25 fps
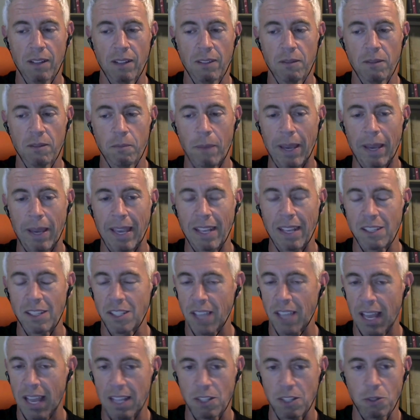making
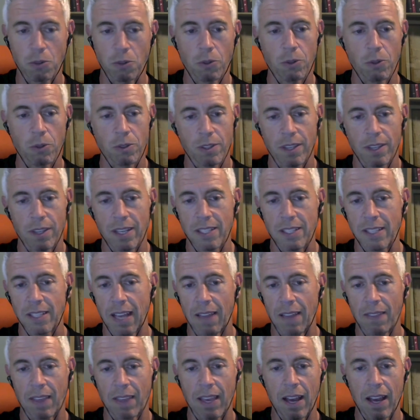schedules, this,
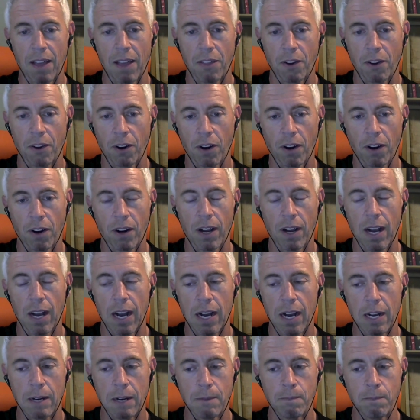that, and the other,
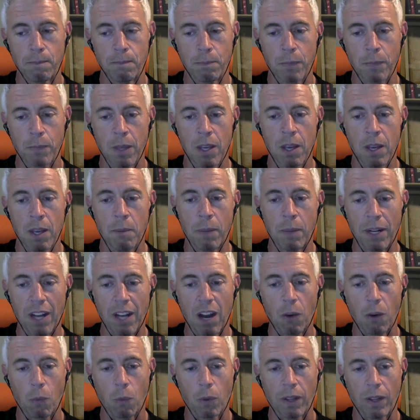but
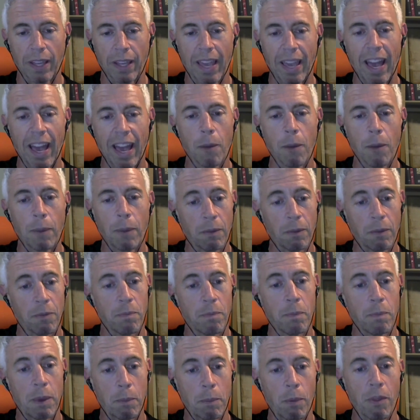not really helping
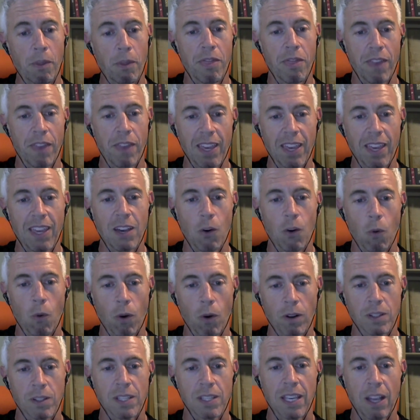people think or
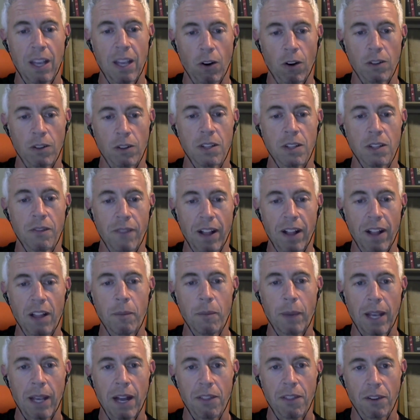
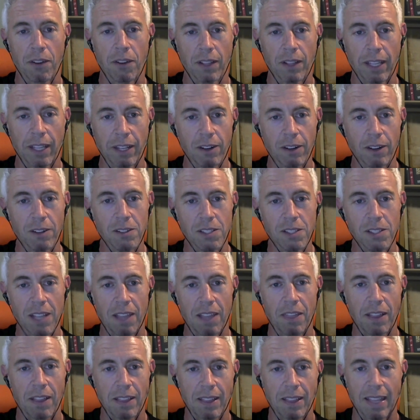developing other leaders. I
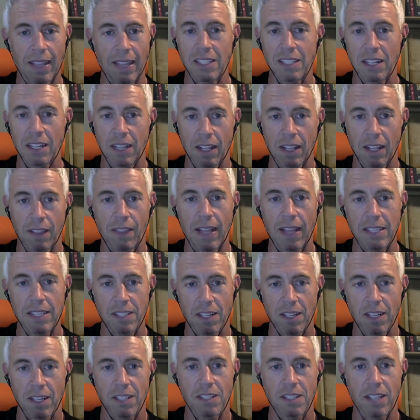think that's a
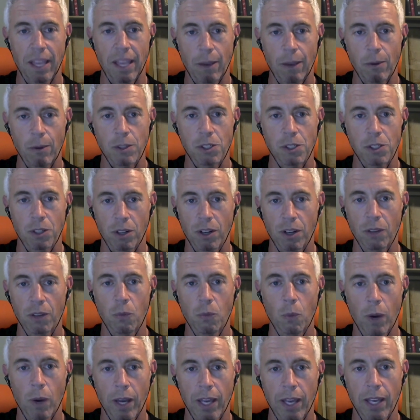distinguisher in
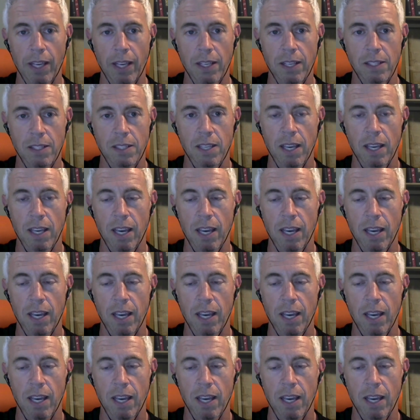ways.